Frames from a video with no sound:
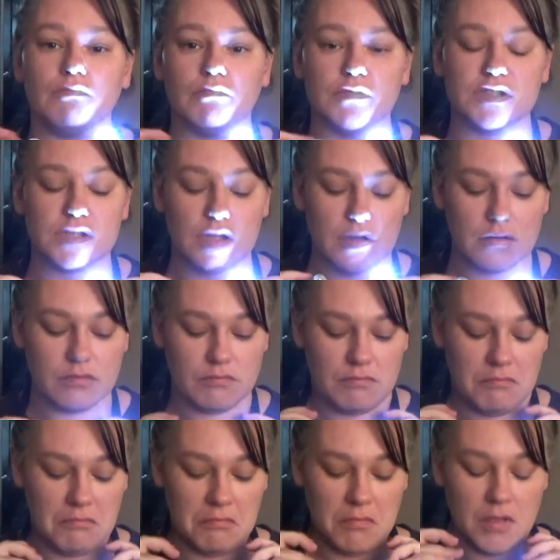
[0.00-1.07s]
So
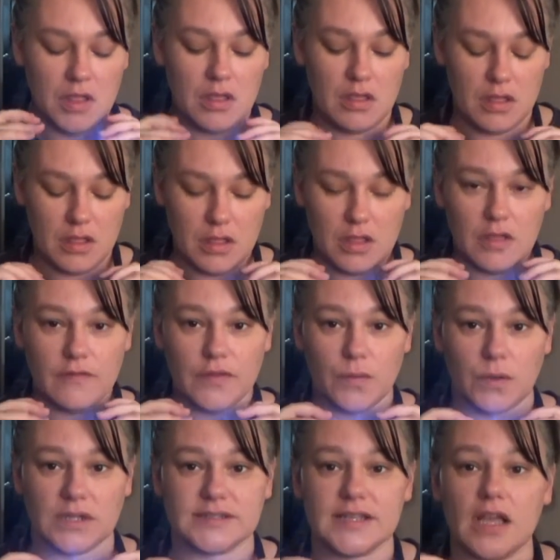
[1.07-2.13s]
if you
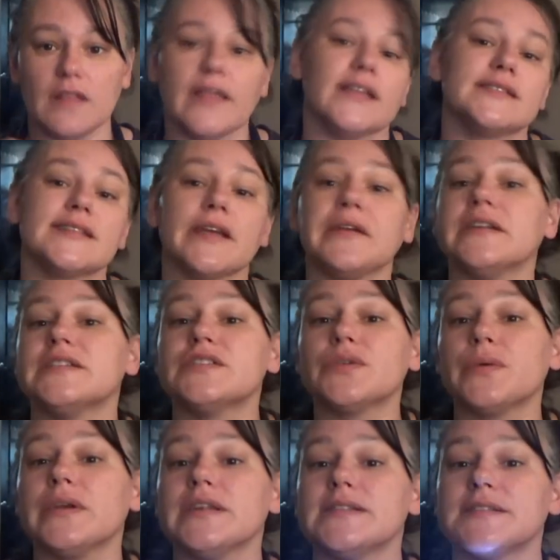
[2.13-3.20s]
want to tell like scary
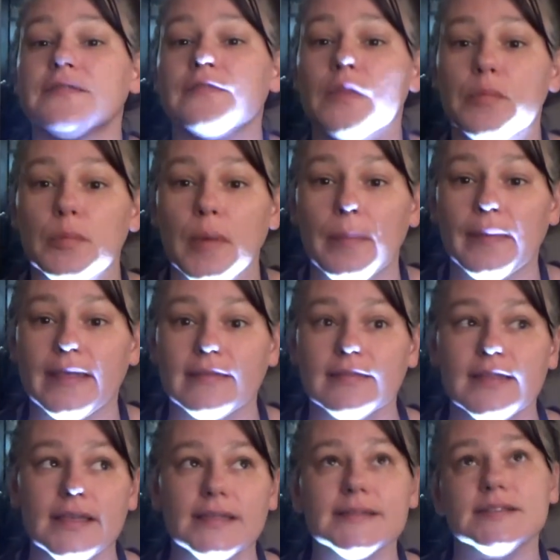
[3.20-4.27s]
stories and flip them up like
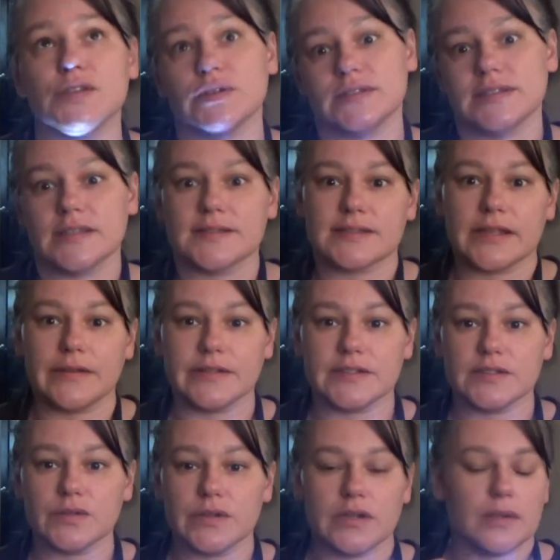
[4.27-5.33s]
this, you could tell scary
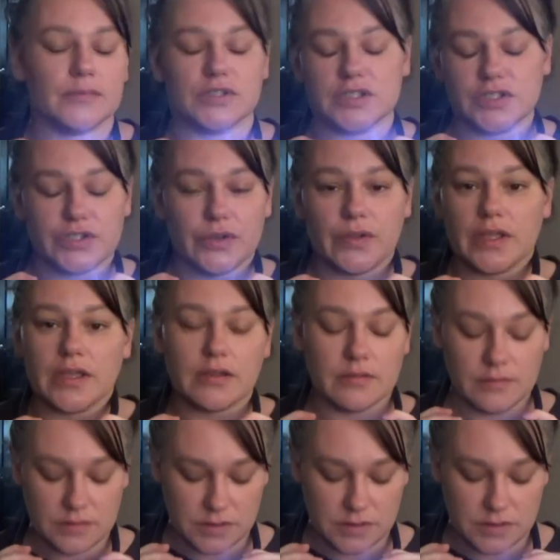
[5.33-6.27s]
stories. I'm just joking.